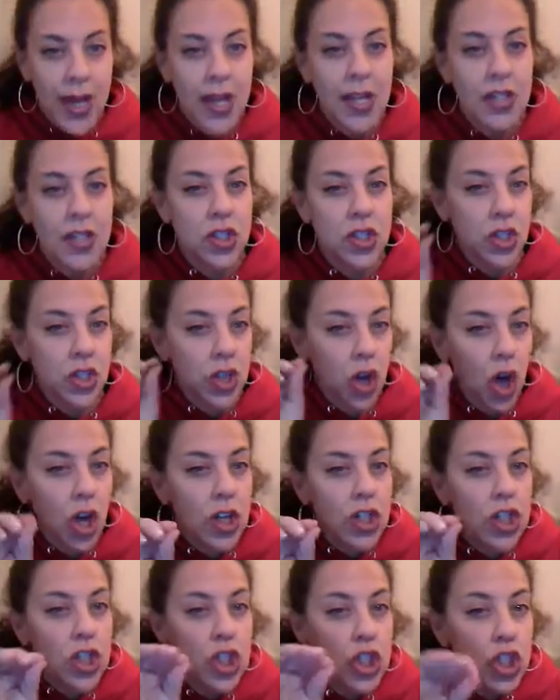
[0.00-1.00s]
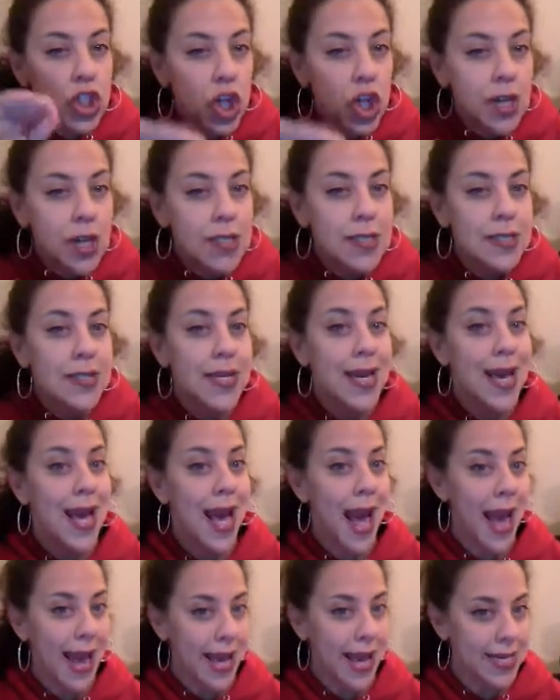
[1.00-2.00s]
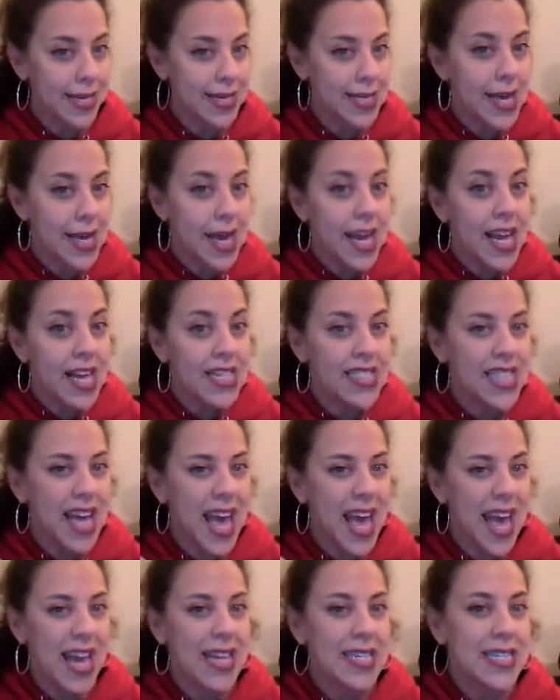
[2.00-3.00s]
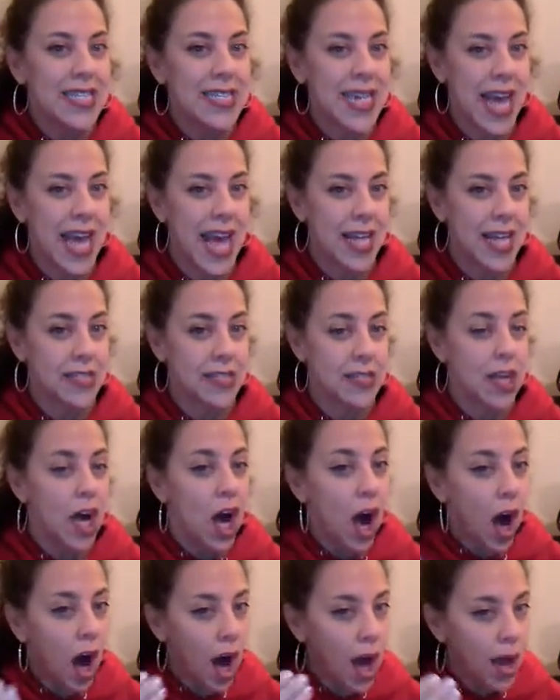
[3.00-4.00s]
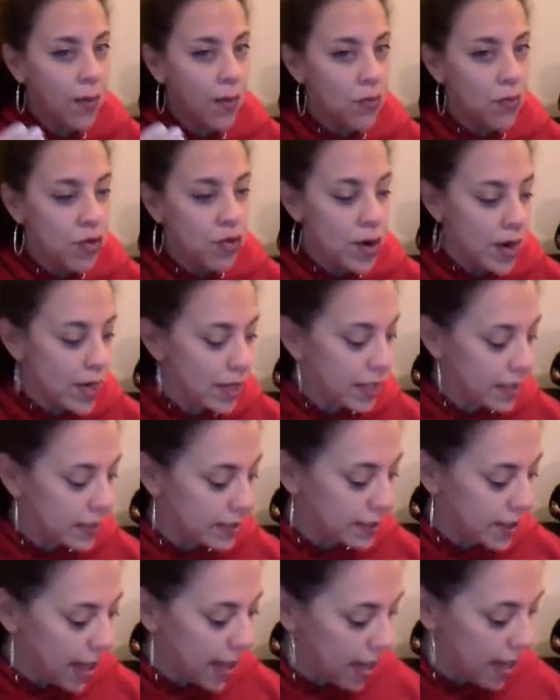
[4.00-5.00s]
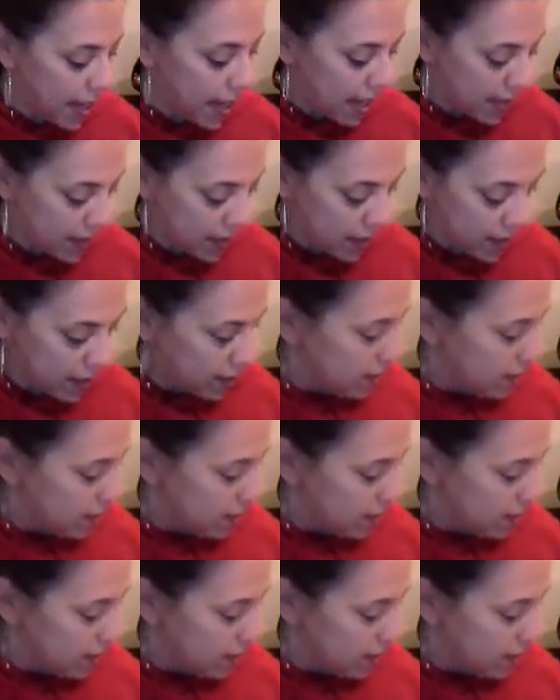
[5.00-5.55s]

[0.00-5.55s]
it's not just 8, it's 8 10s. I'm really saying,